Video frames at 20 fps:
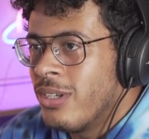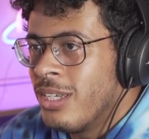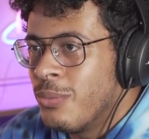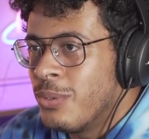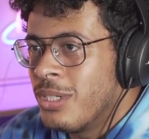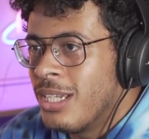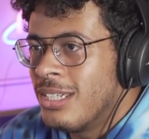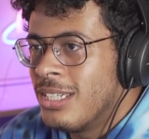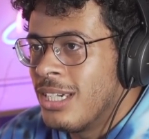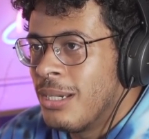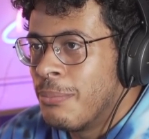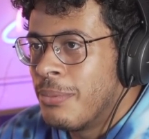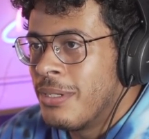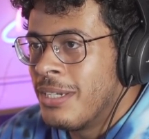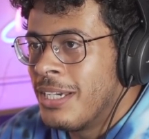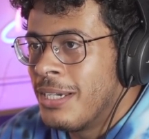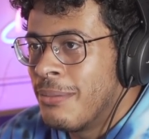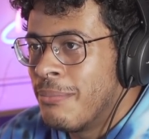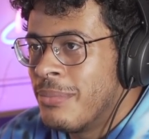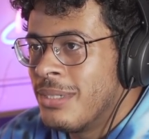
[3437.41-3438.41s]
It would end up
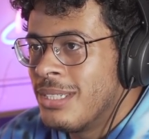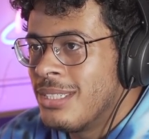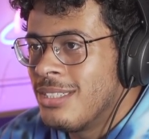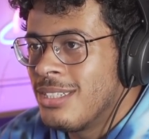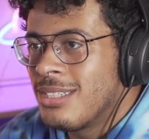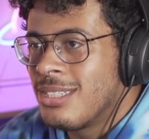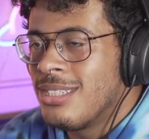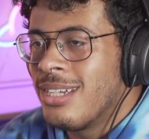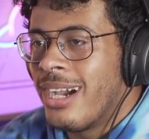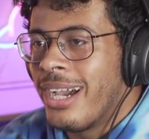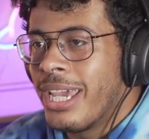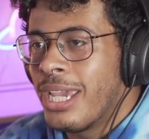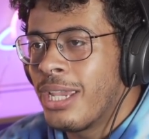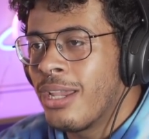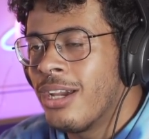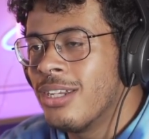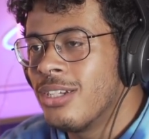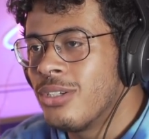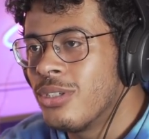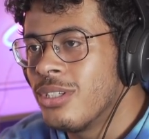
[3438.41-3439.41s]
um, just dying
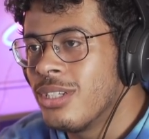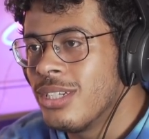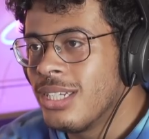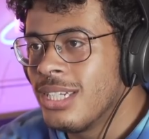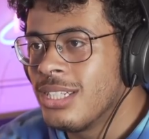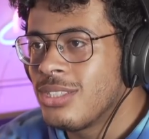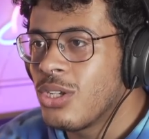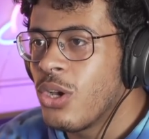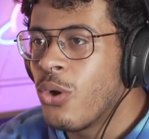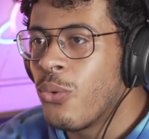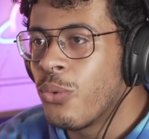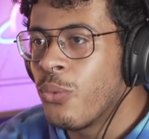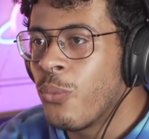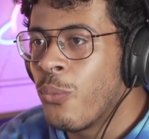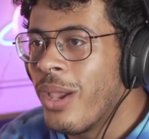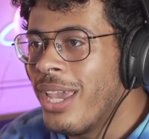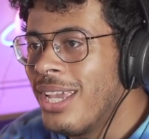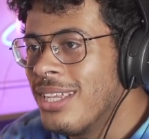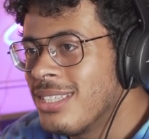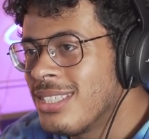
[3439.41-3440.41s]
under its own
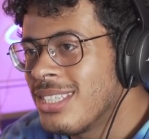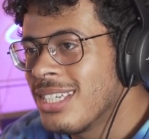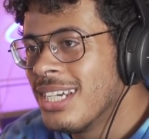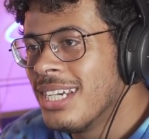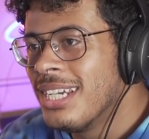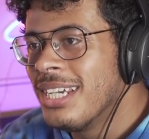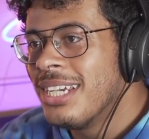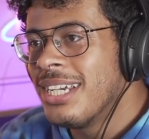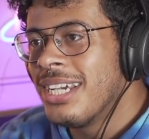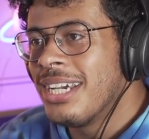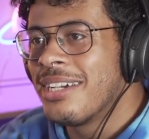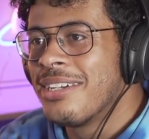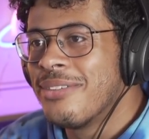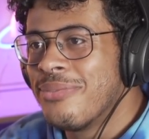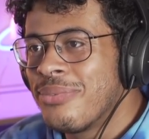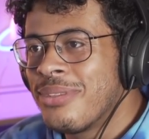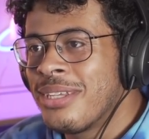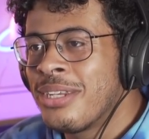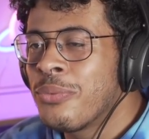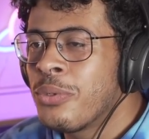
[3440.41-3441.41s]
weight,
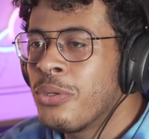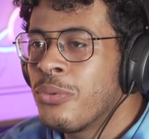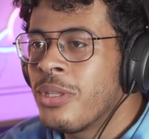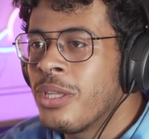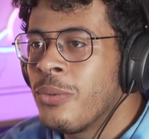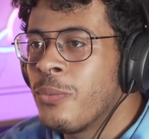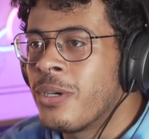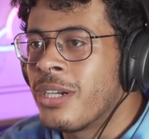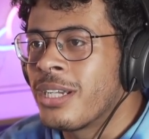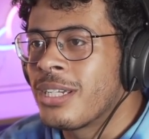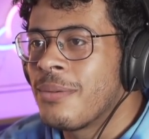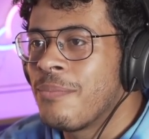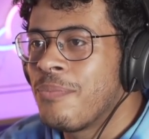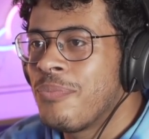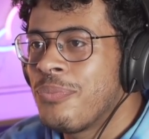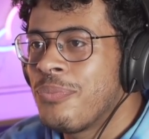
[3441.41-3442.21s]
um, and it wouldn't really work.